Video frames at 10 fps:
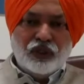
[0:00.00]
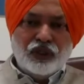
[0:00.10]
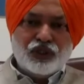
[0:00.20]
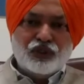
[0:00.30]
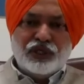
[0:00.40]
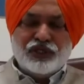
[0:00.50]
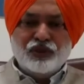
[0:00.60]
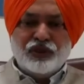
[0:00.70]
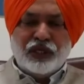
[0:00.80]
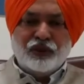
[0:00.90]
So as
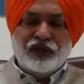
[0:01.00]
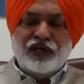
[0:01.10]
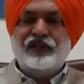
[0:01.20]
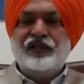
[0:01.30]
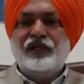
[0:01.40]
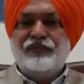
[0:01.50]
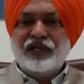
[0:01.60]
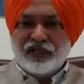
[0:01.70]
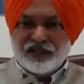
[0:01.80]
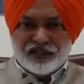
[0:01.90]
to calculate the
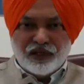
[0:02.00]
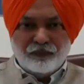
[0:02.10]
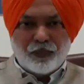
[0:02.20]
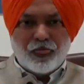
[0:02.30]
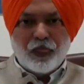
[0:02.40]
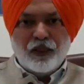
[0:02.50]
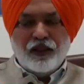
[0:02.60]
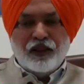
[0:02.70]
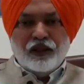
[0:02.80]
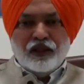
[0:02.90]
dependence.
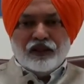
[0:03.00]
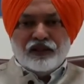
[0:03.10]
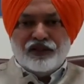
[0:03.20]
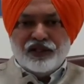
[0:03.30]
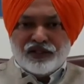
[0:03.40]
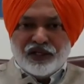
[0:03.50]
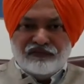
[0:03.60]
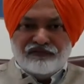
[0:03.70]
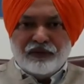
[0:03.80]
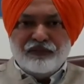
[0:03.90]
This
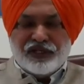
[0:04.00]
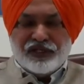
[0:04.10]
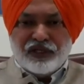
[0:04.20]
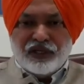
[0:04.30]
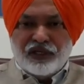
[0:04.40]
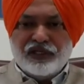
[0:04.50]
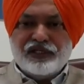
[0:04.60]
information is